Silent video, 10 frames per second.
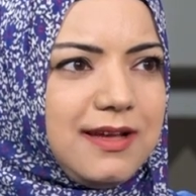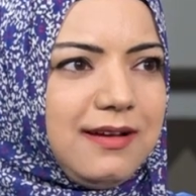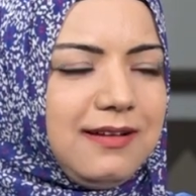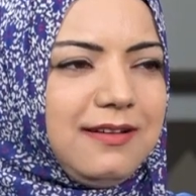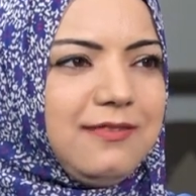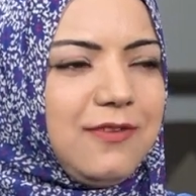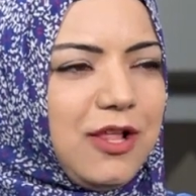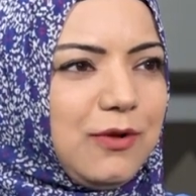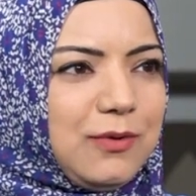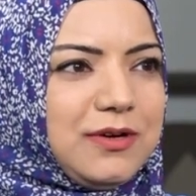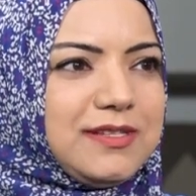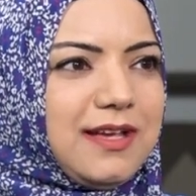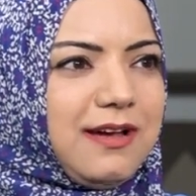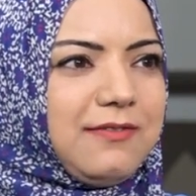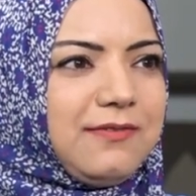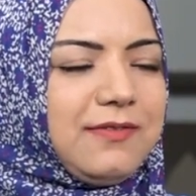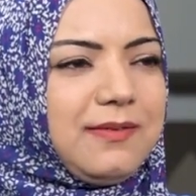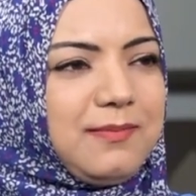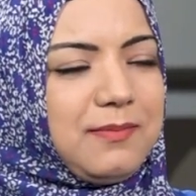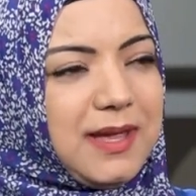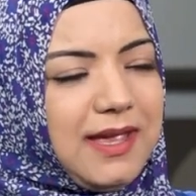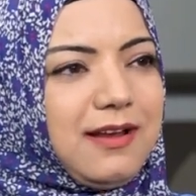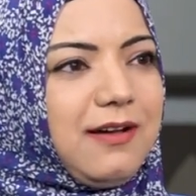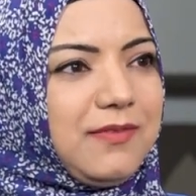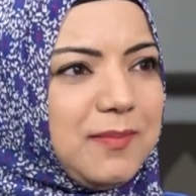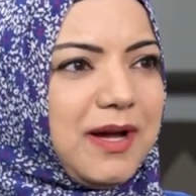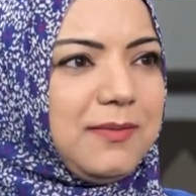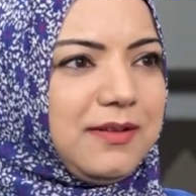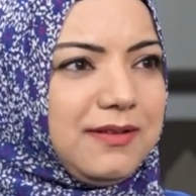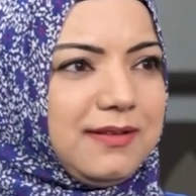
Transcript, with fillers: that followers have made of the Bible?